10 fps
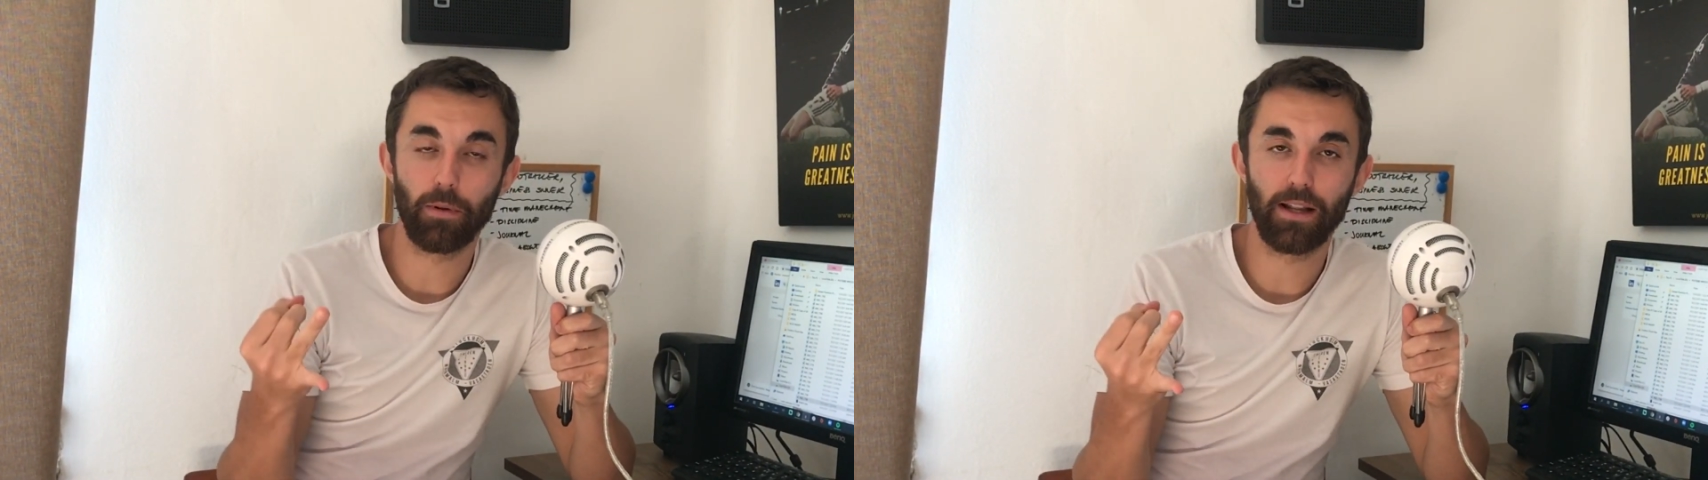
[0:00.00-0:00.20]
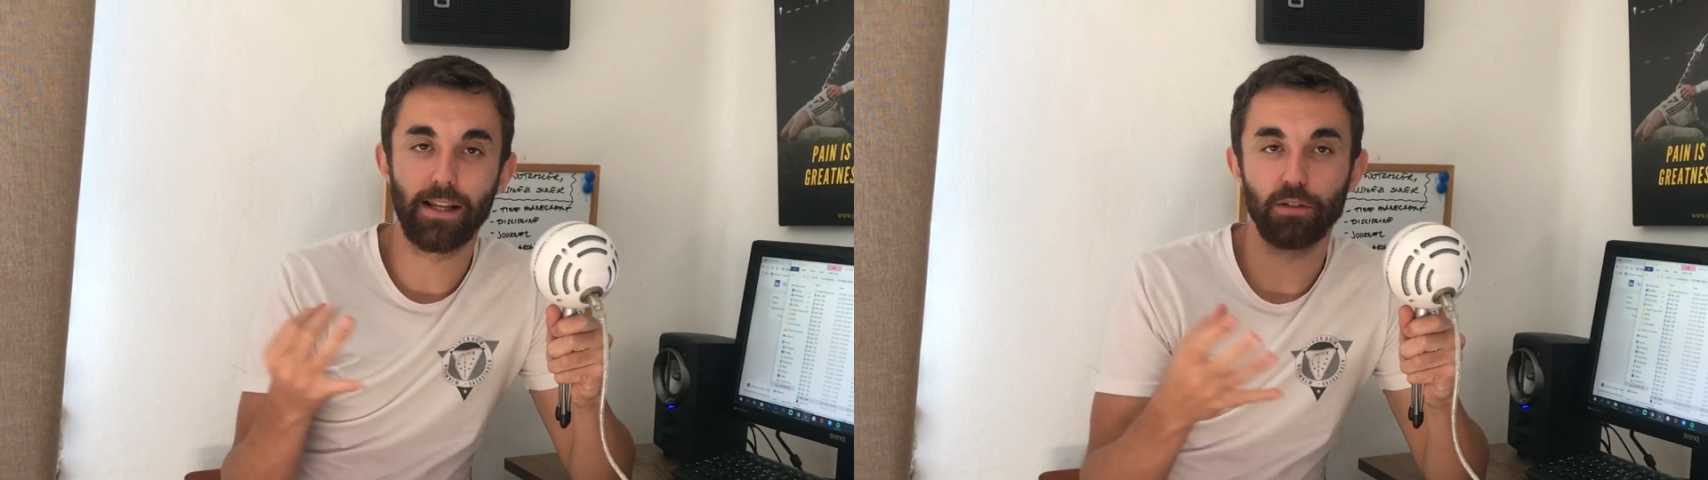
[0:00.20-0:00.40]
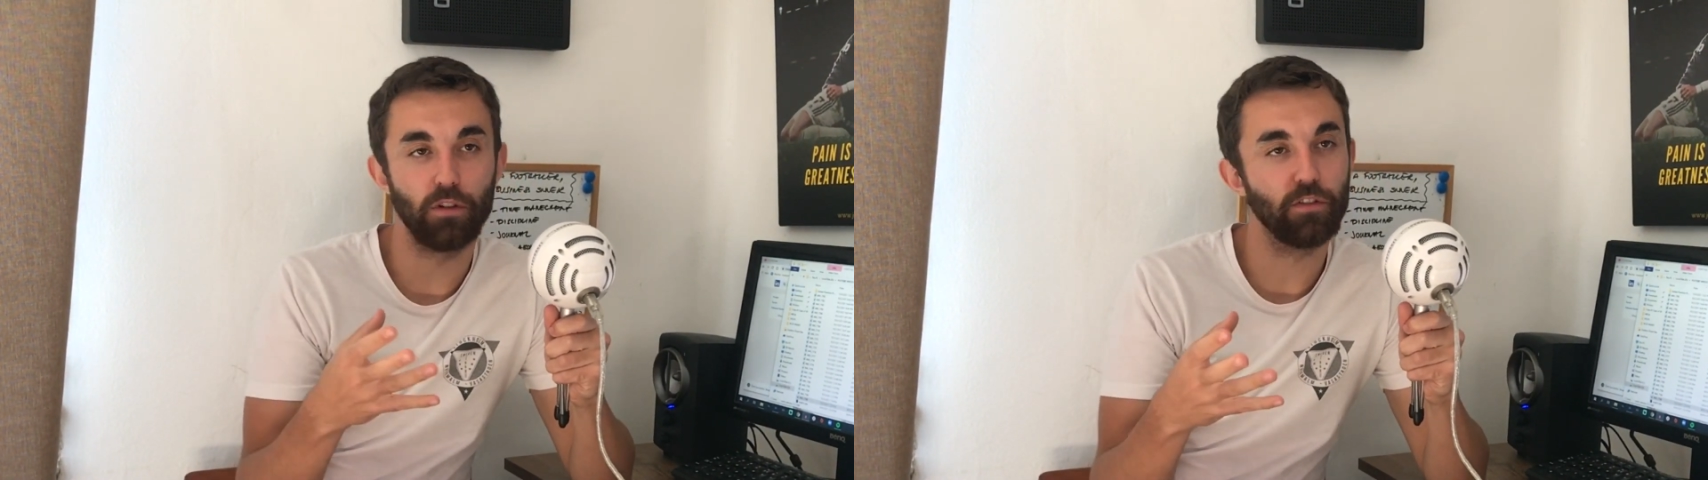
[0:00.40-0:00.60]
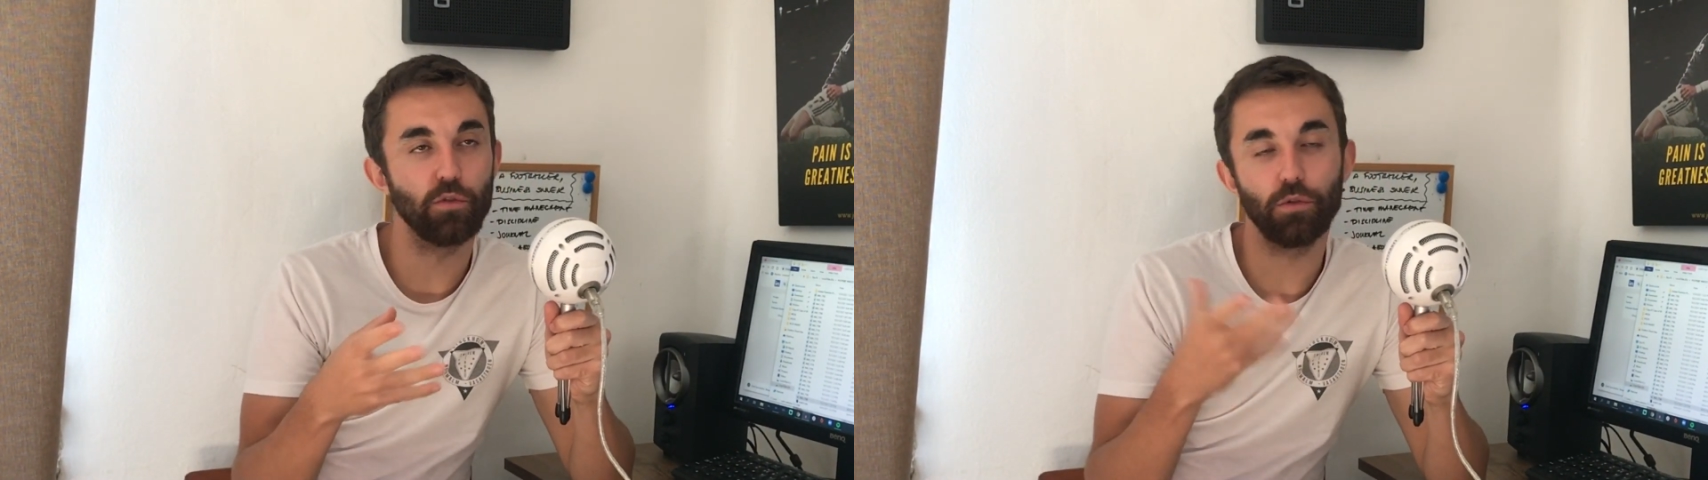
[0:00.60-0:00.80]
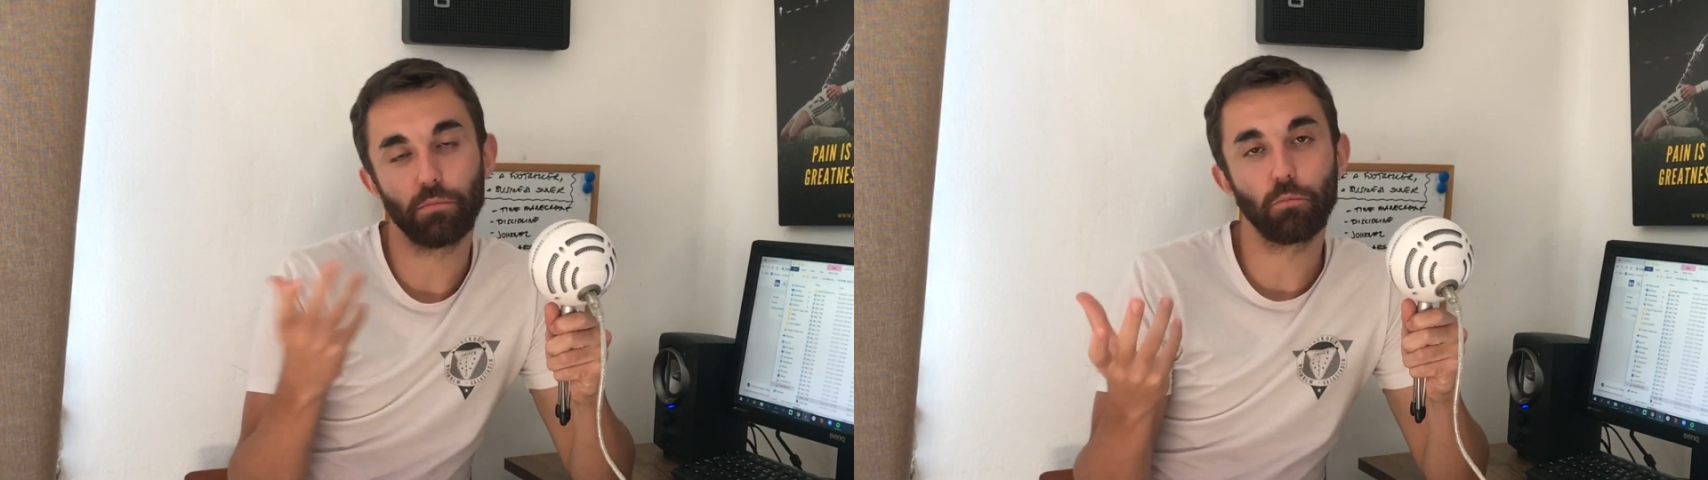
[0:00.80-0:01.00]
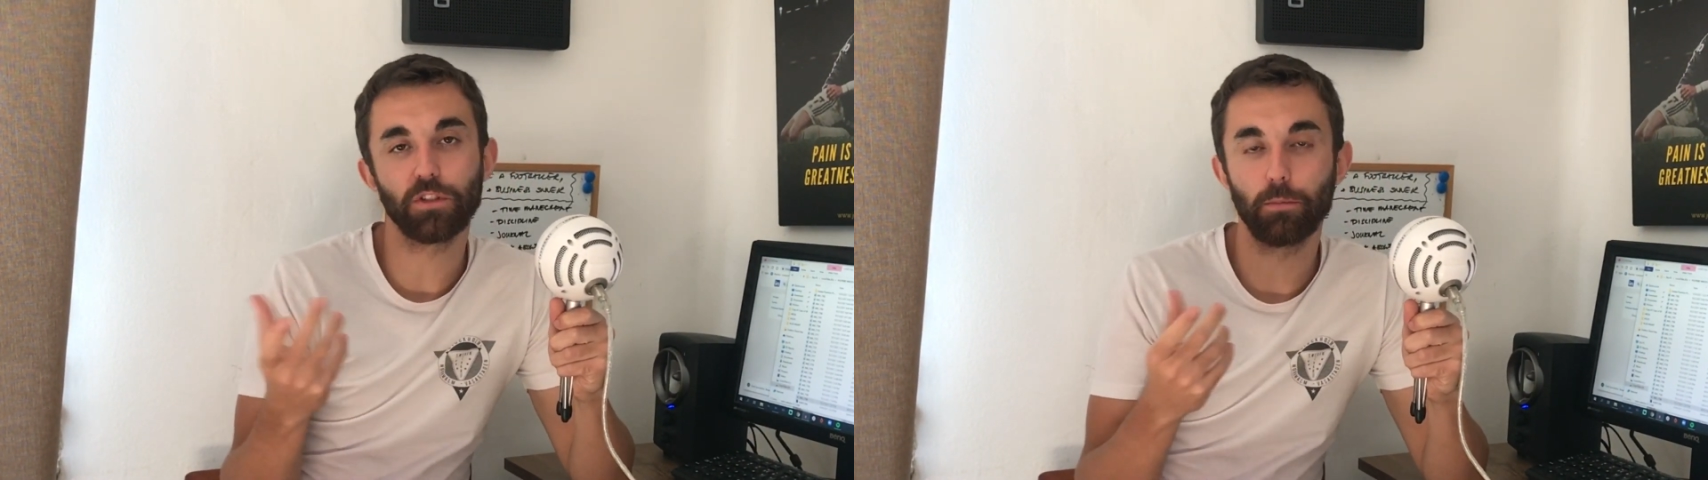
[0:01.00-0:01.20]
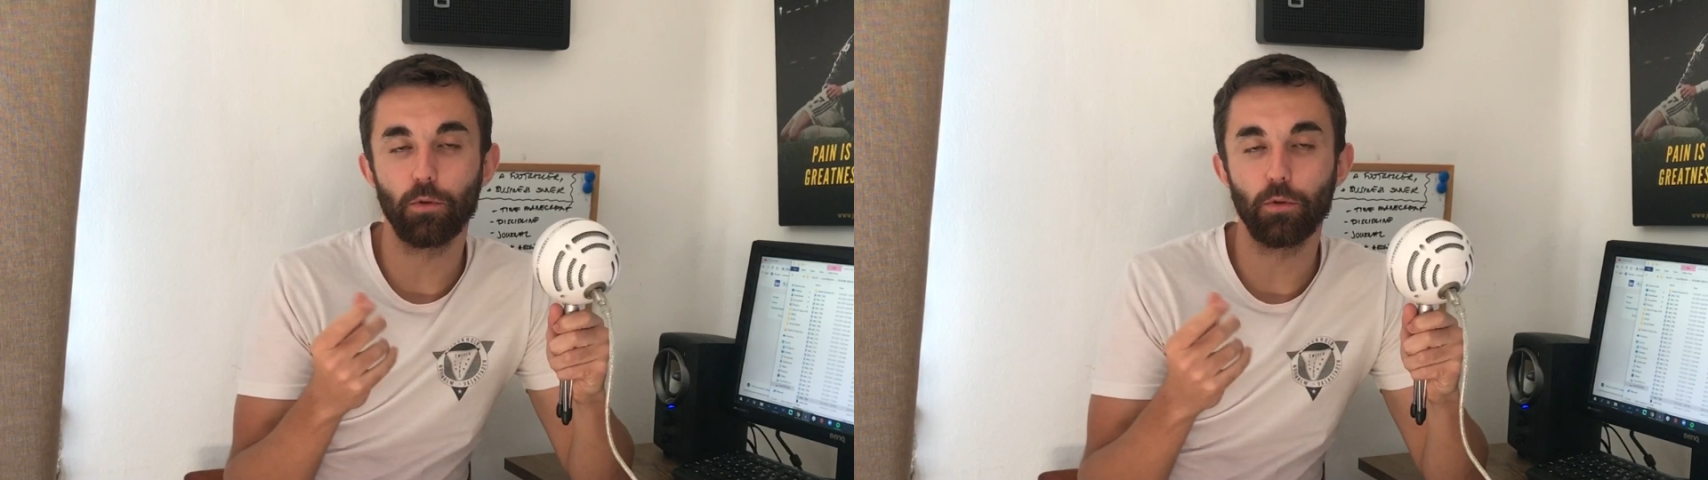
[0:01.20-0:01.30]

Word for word: play, so I thought, what's the